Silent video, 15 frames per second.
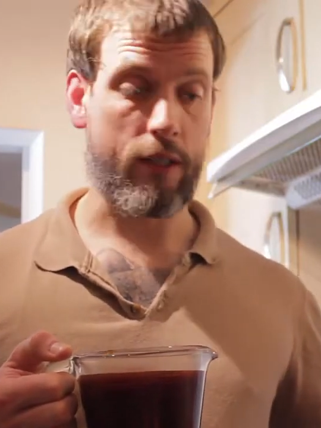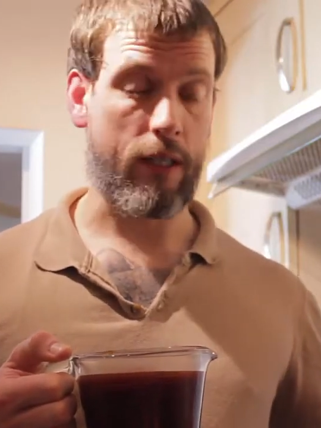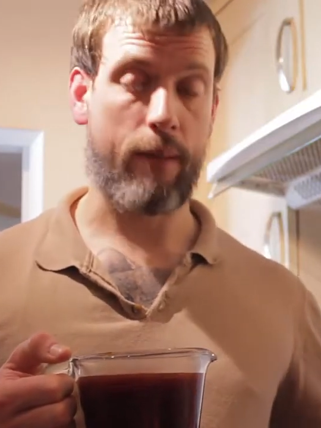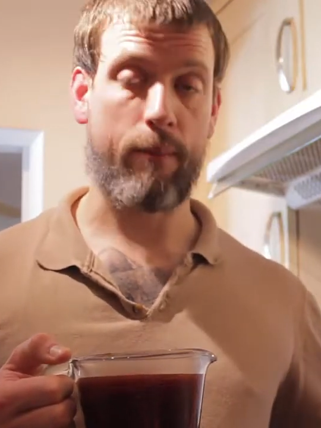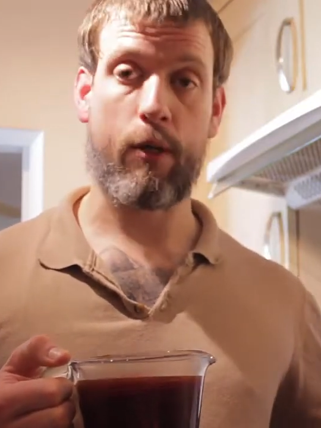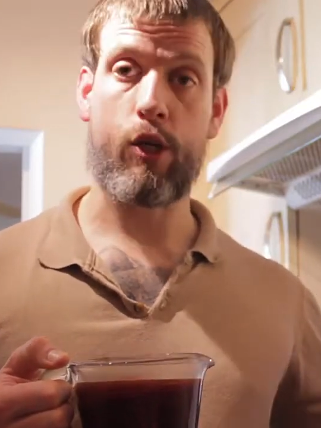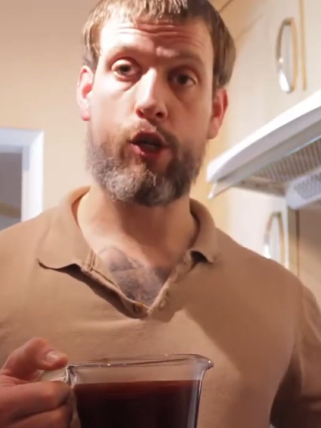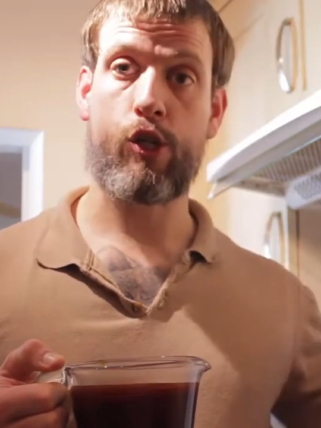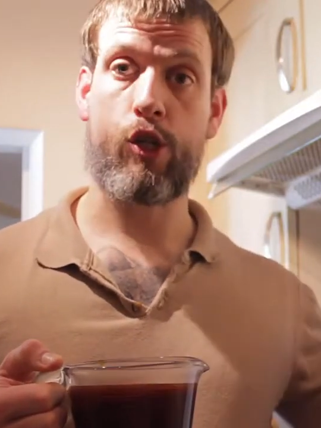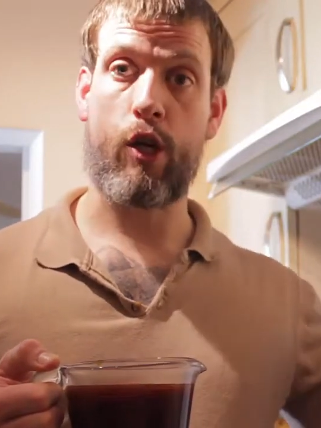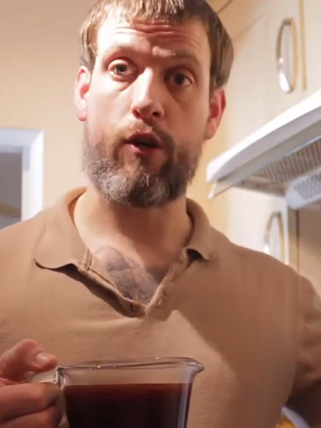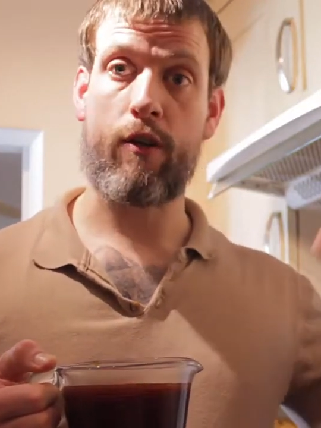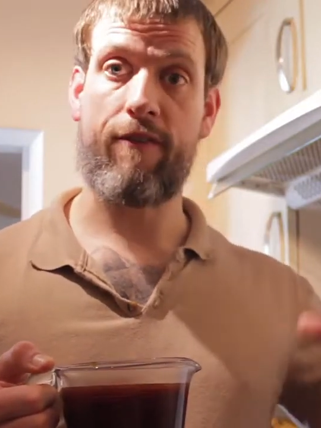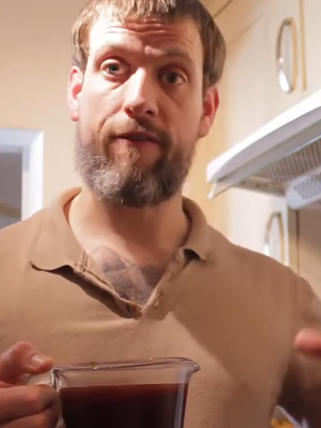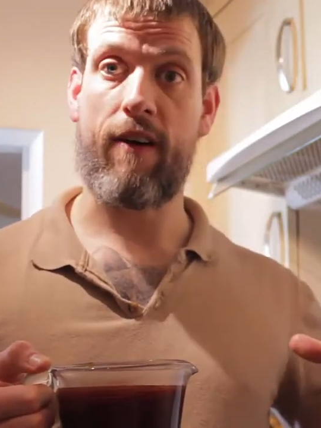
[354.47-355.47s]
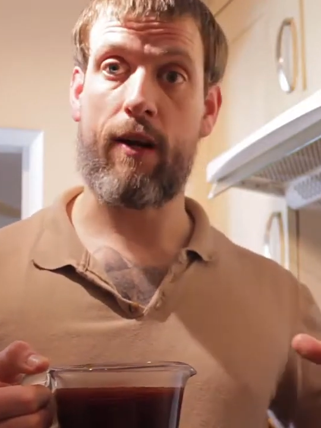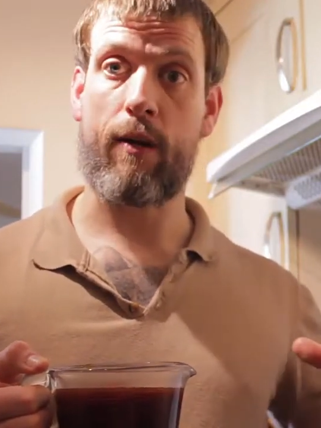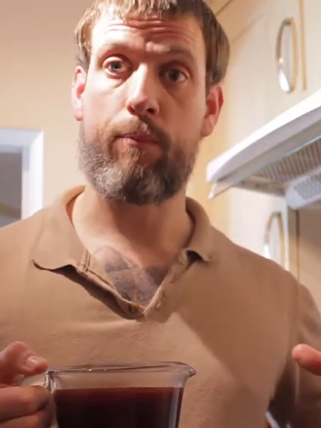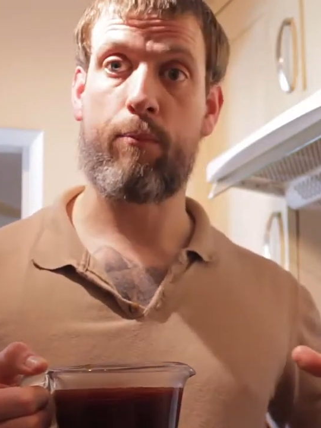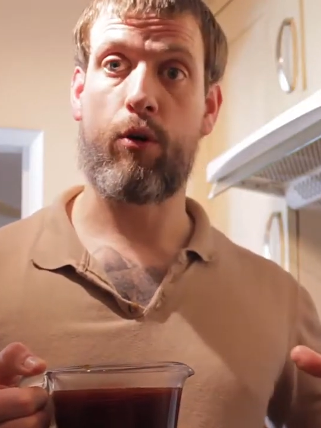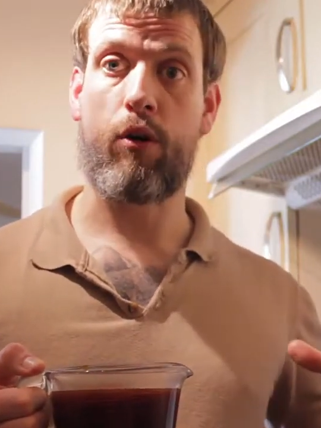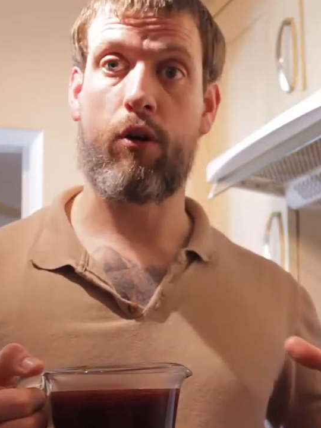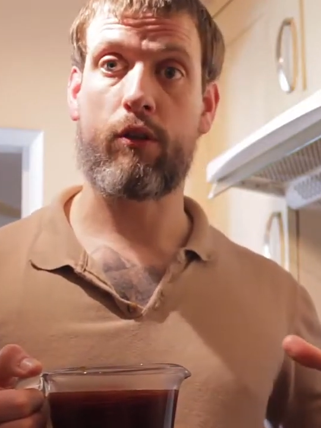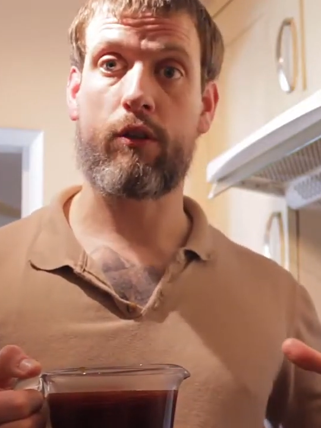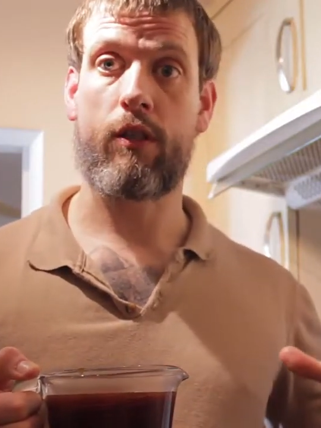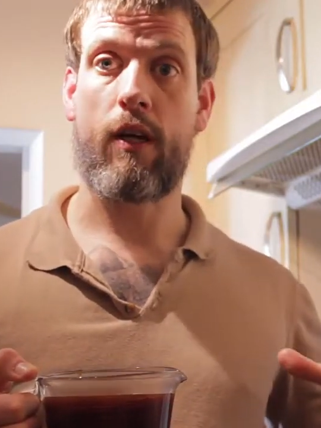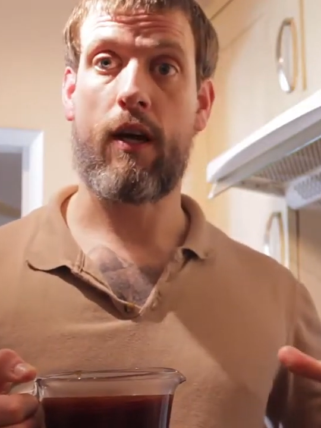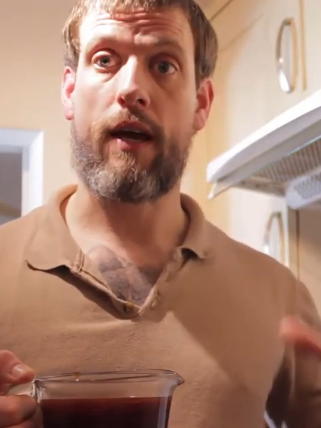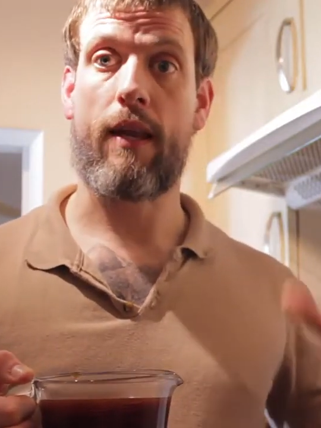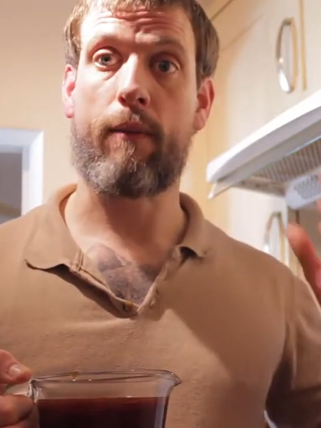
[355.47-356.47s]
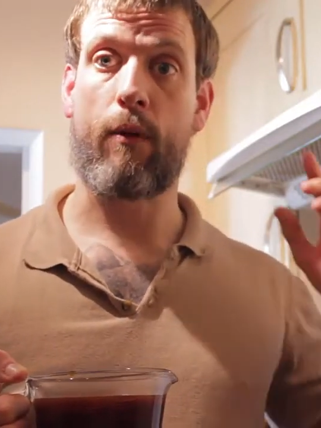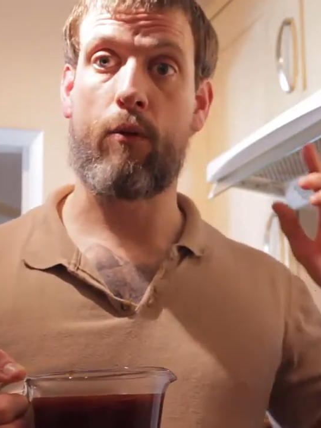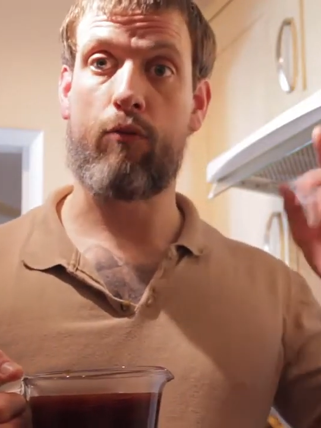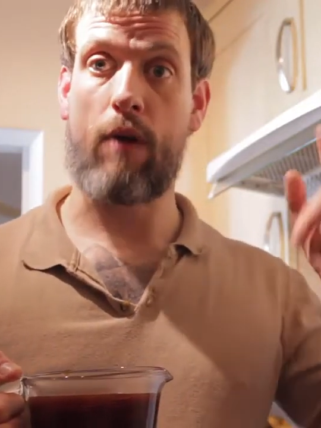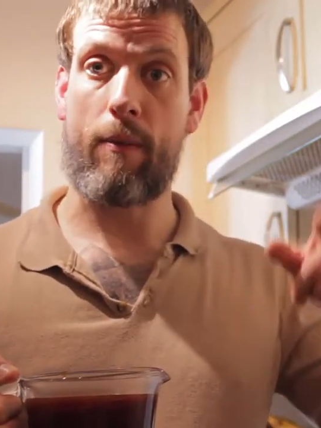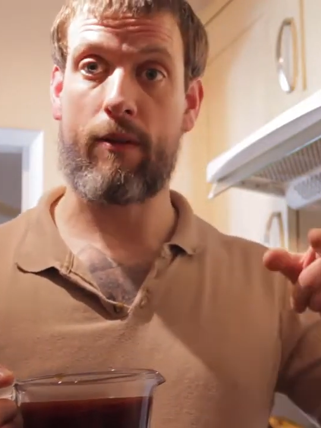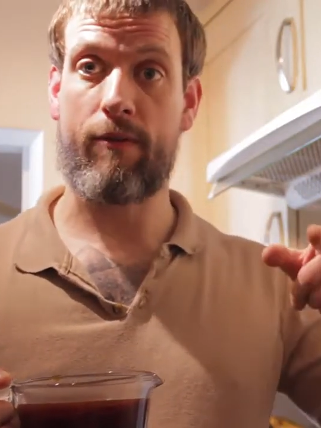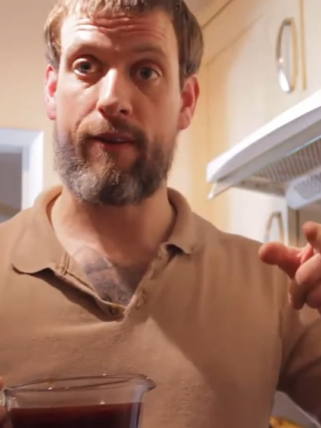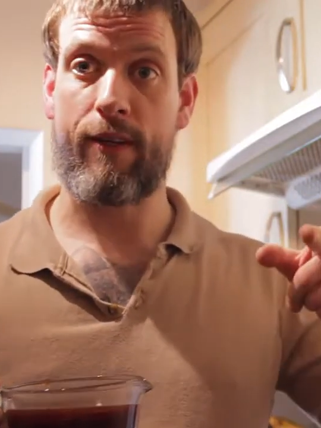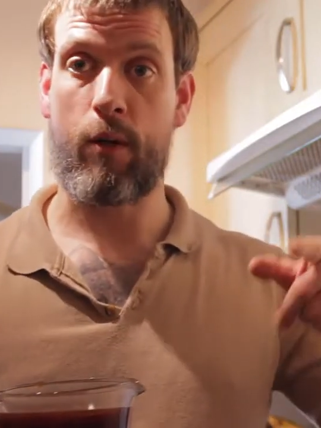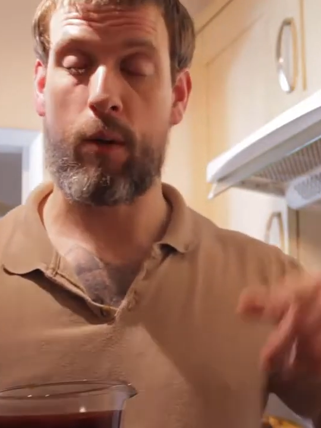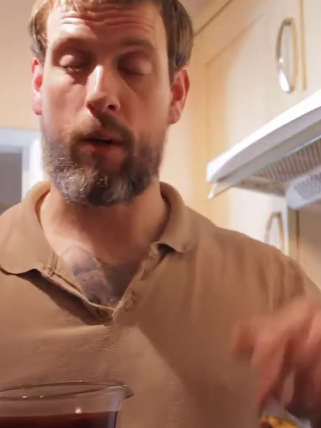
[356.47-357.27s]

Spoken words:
and I'm going to show you the final product, and then I'm going to wrap this video